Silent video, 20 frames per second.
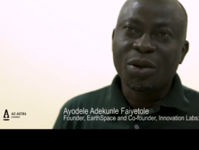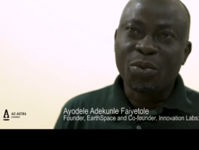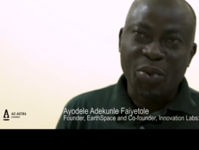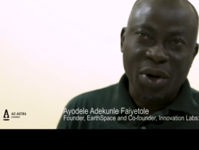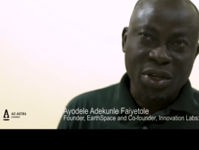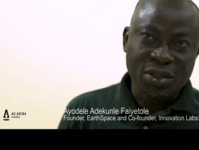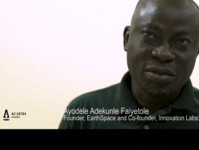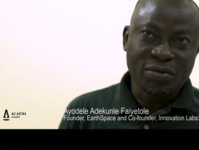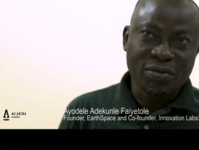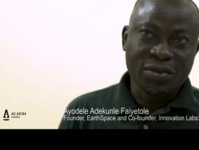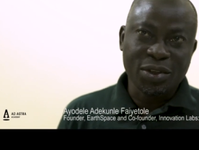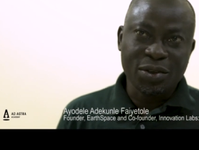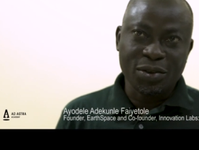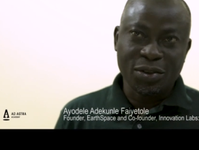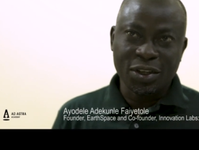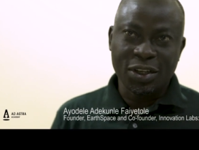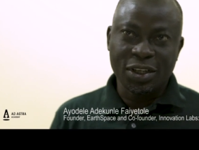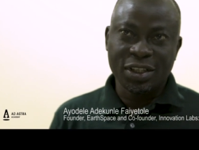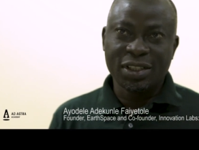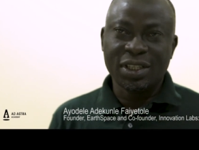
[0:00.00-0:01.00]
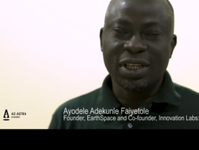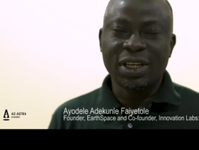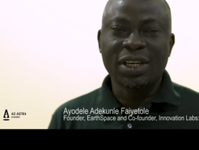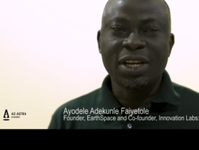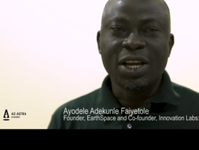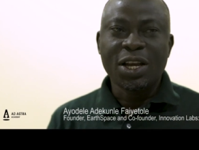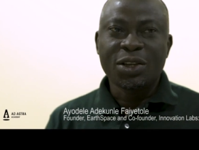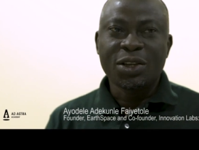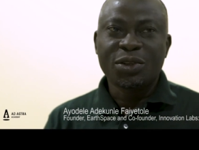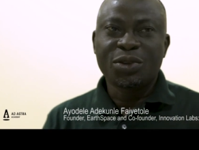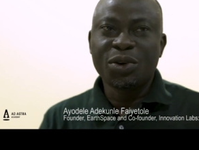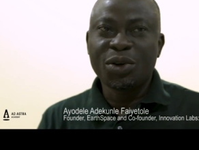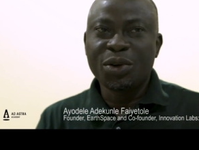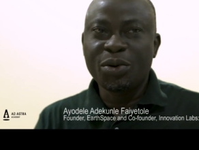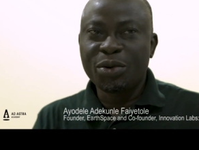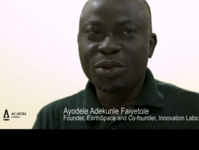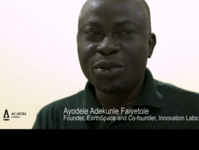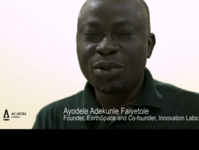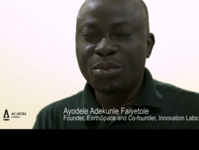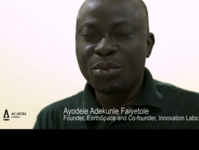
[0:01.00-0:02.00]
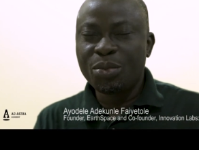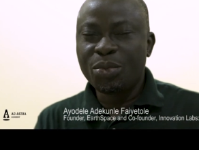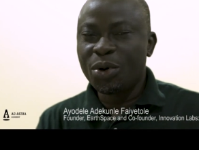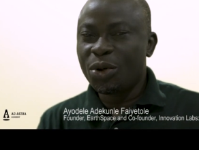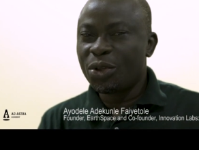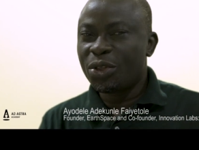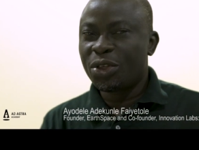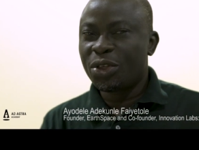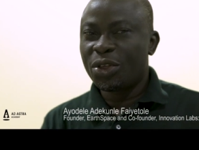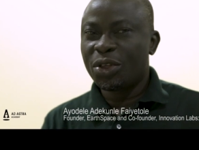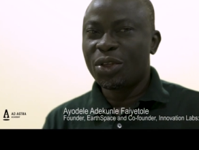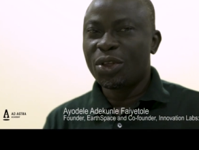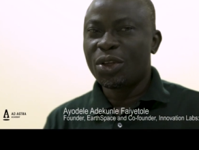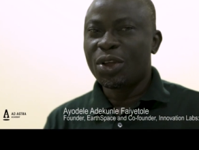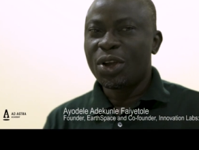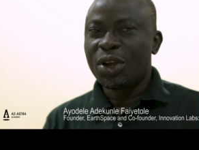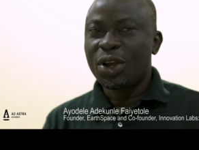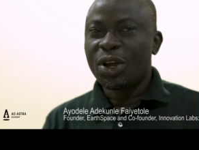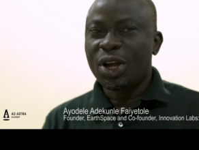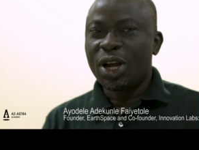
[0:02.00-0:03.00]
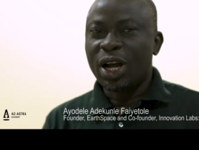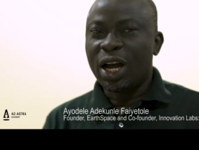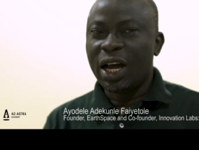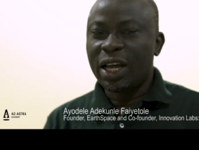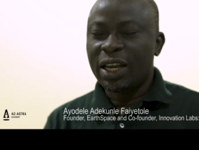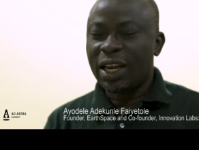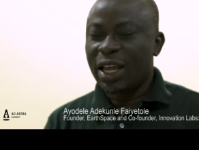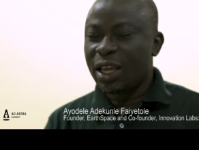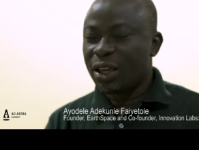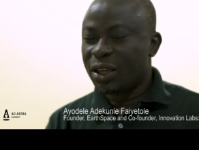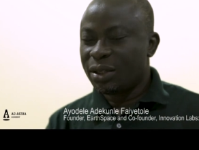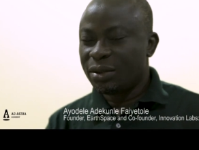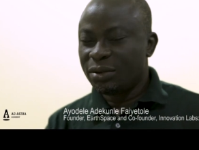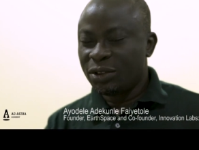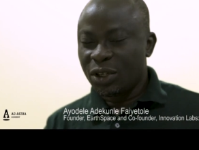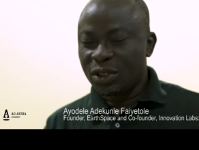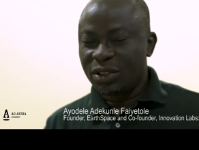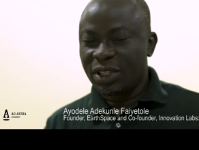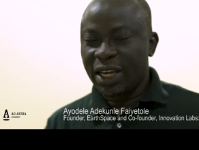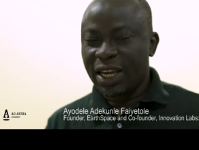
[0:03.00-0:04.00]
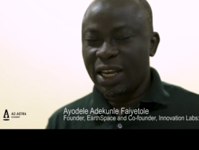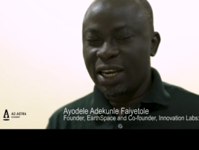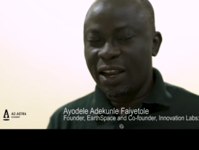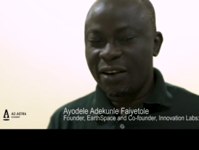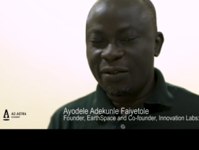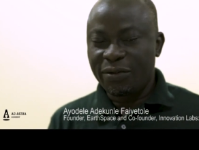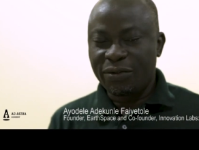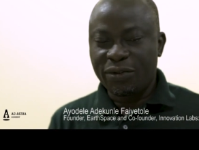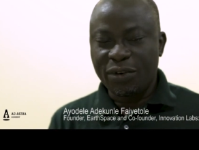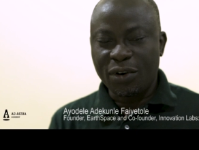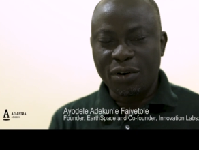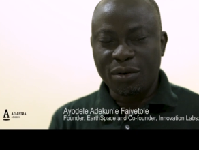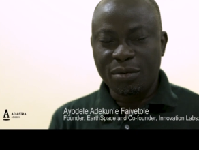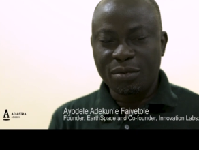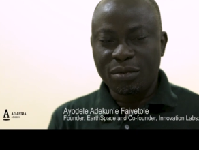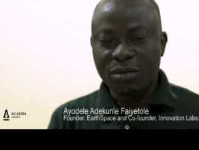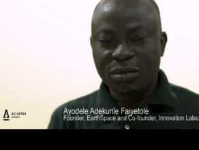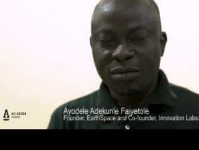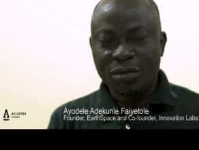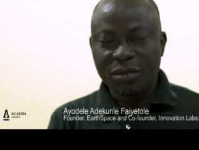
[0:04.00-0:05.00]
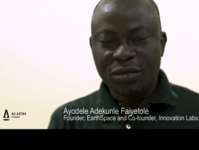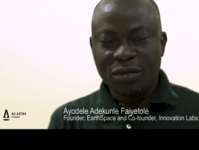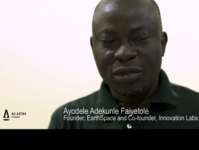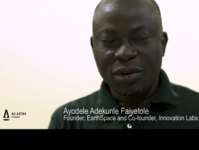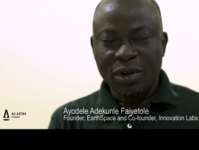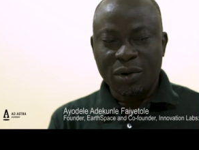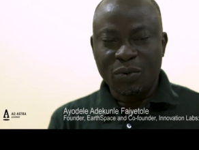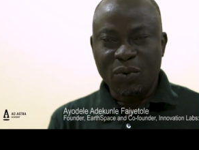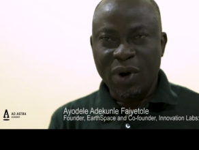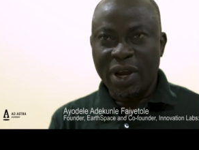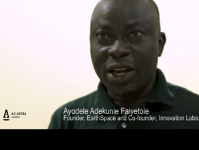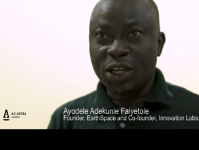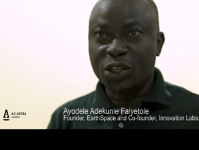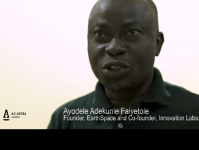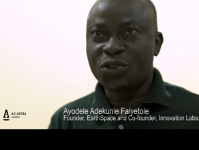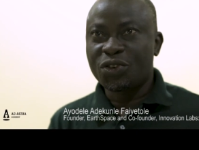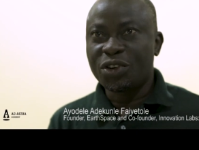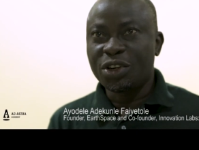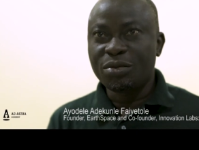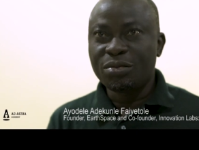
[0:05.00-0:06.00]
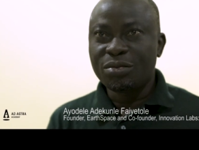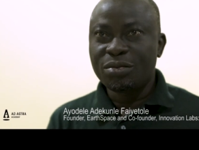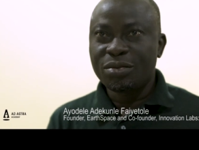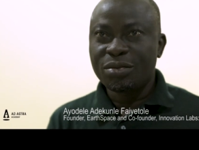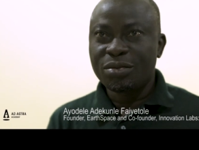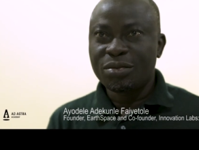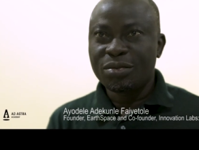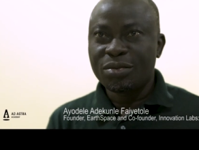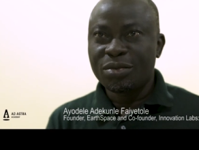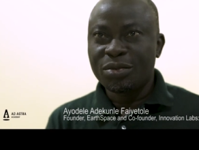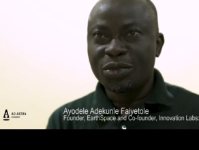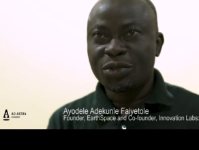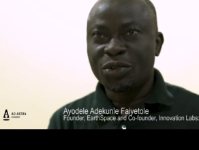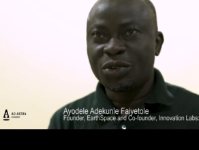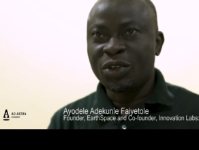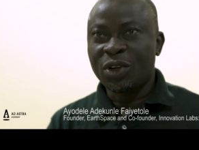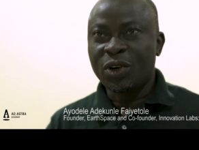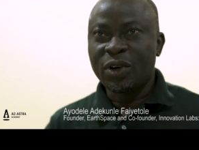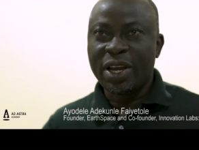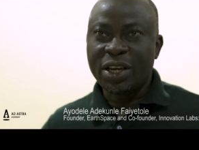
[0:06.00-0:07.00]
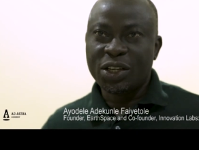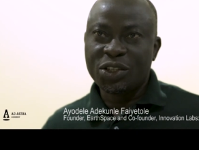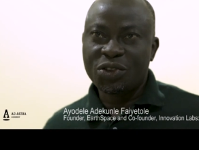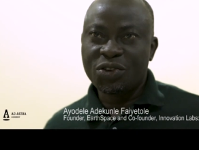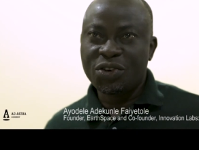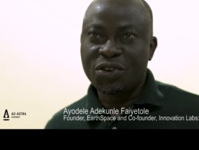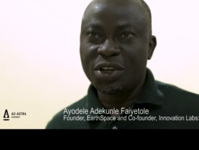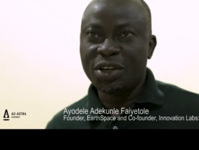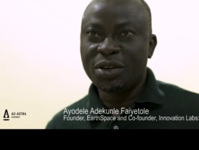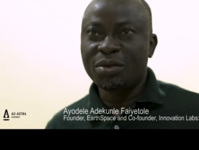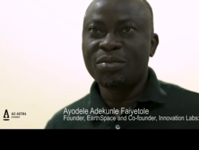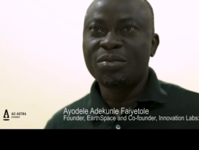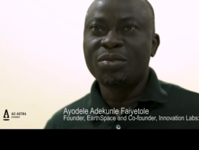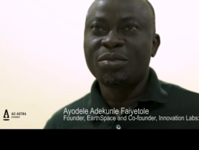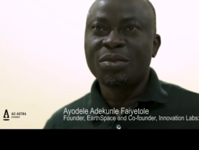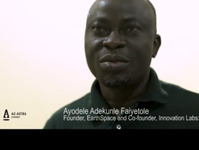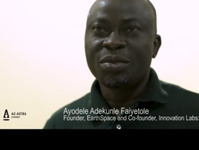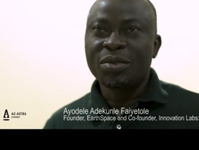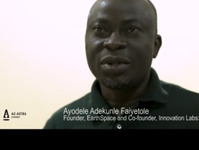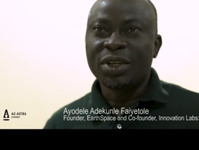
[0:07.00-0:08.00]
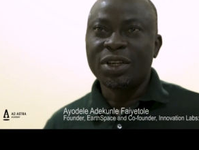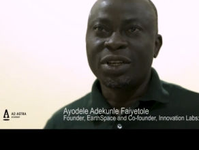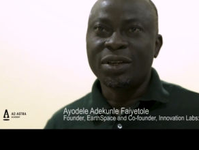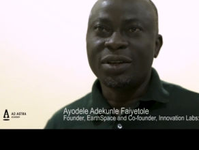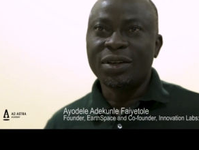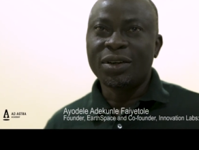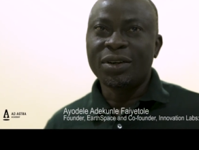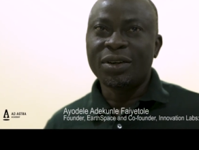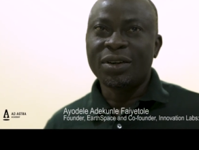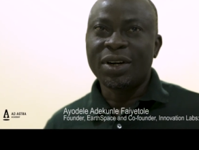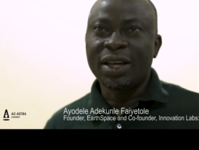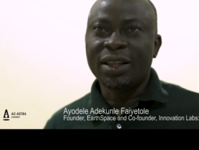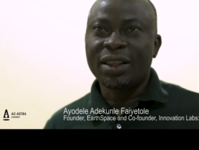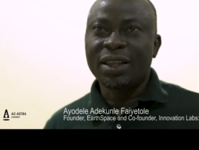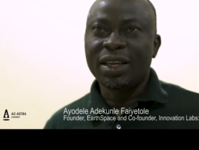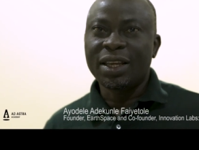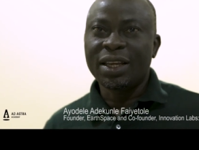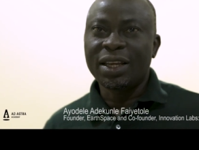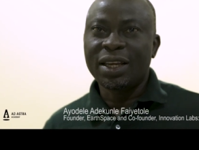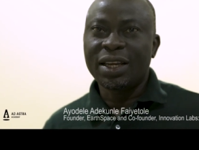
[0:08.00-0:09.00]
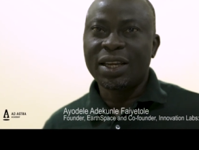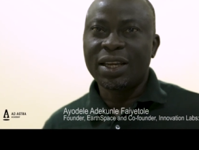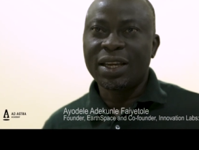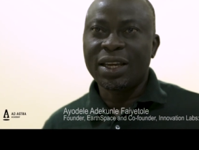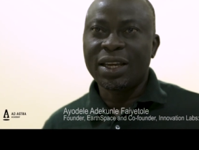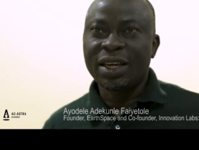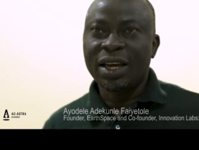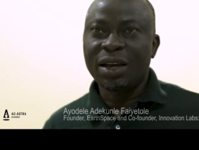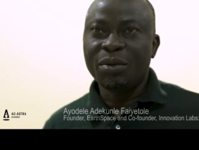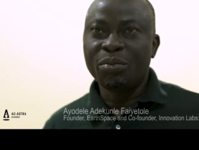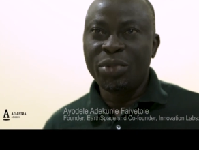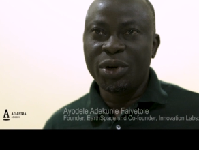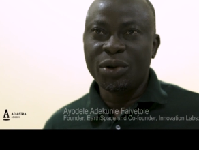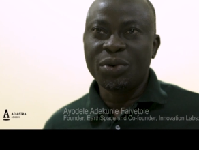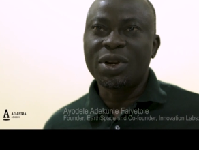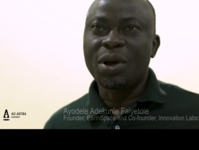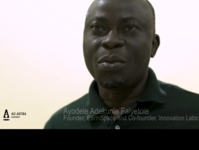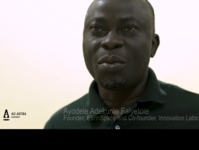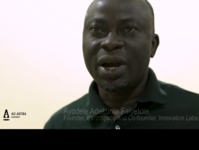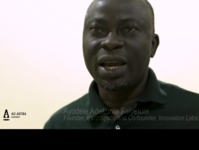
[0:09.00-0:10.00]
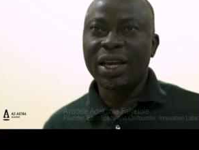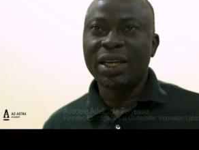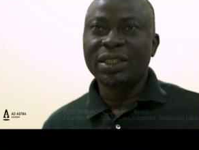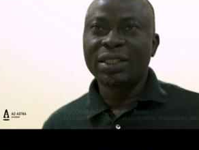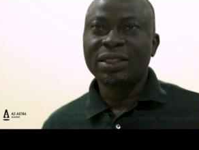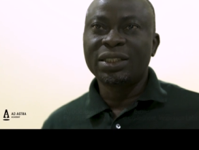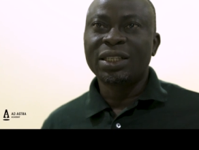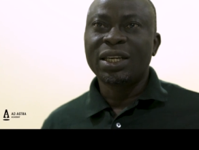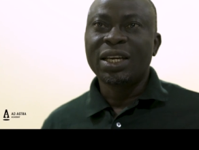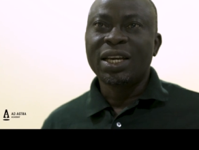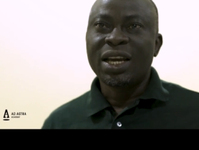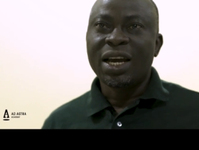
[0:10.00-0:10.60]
point of view, you understand? So both are like just taking them from one extreme to the other extreme, I think blew their minds.